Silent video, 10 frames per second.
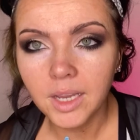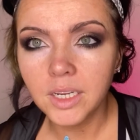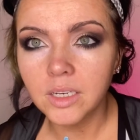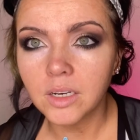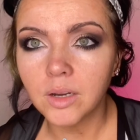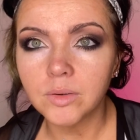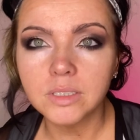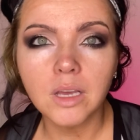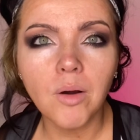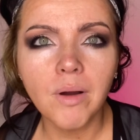I need to know, is
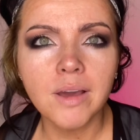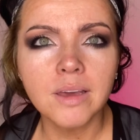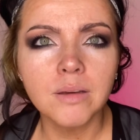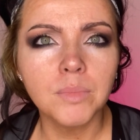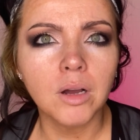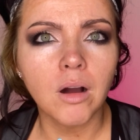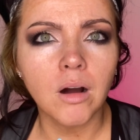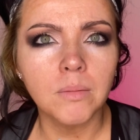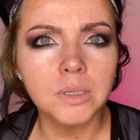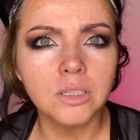go ham a
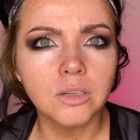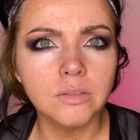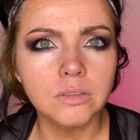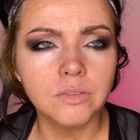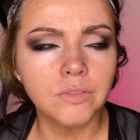common used